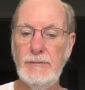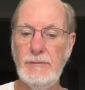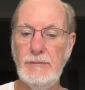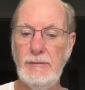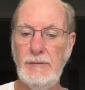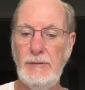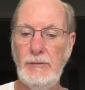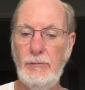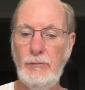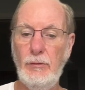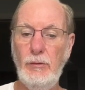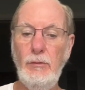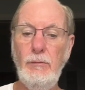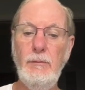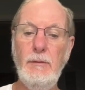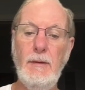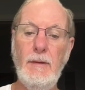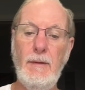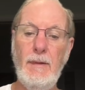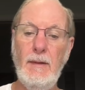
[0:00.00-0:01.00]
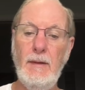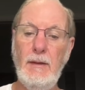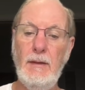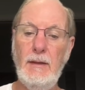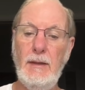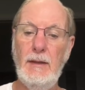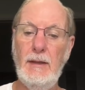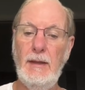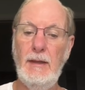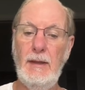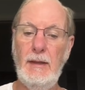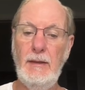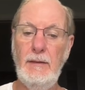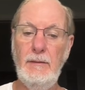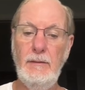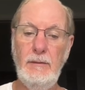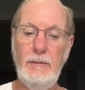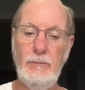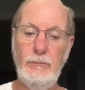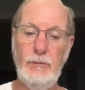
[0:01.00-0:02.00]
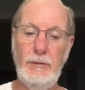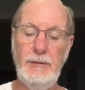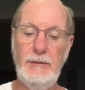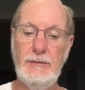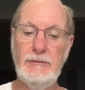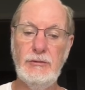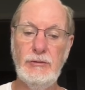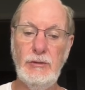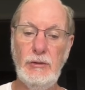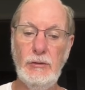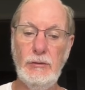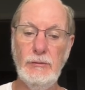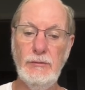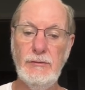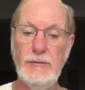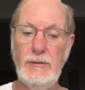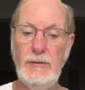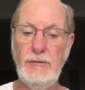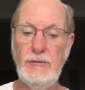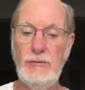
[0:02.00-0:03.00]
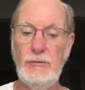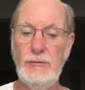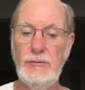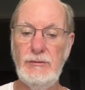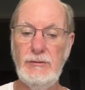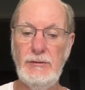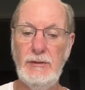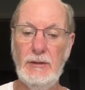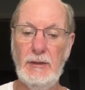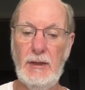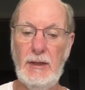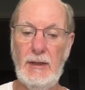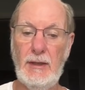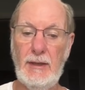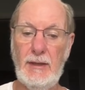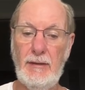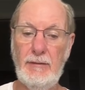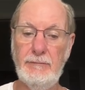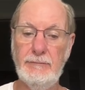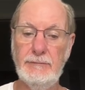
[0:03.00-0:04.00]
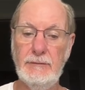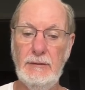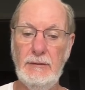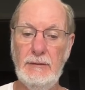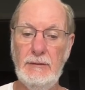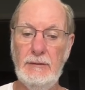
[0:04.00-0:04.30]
0 and what it shows is you still have